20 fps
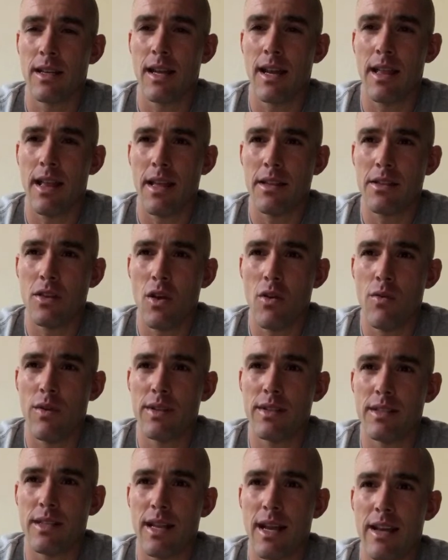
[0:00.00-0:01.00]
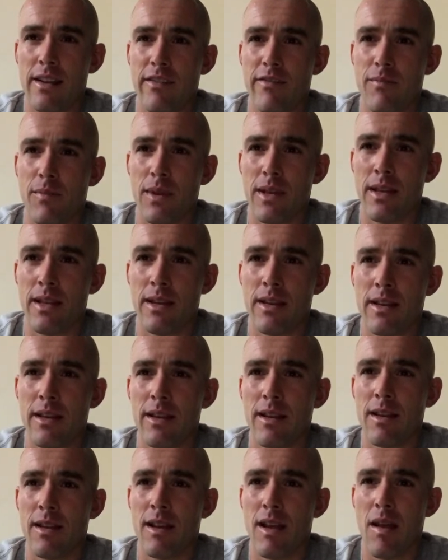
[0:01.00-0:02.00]
and that's always kind of been
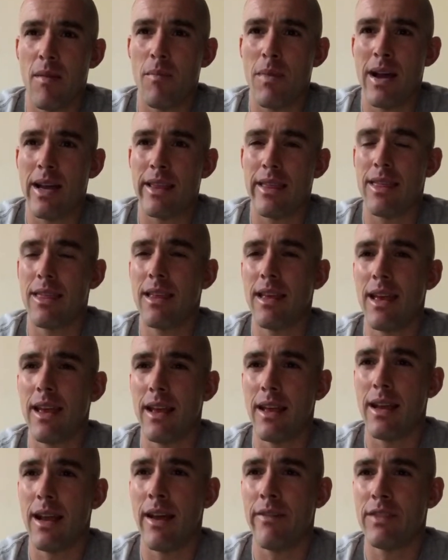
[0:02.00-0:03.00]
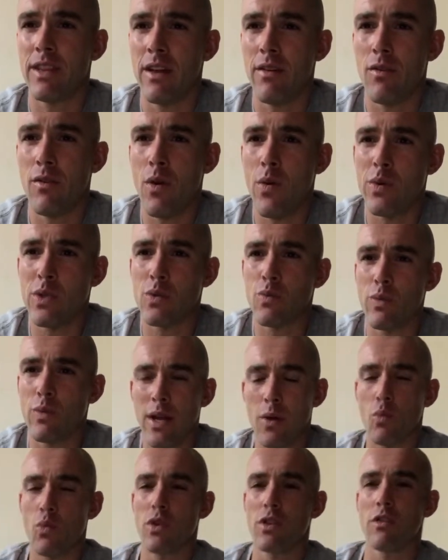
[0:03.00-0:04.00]
my thing I've never always
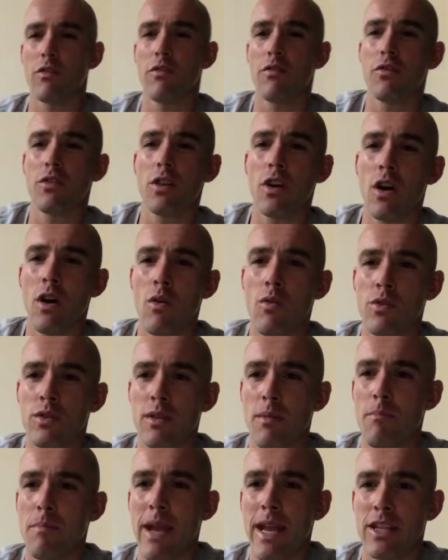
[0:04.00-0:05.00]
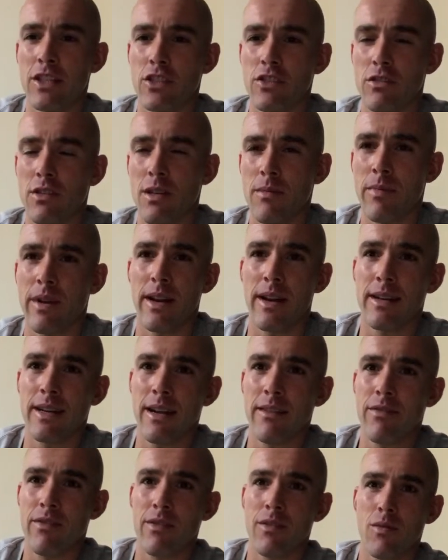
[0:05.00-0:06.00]
went with the flow or the mainstream and I
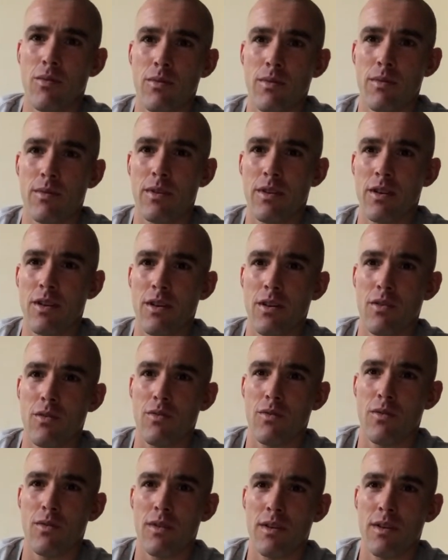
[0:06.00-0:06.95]
never you know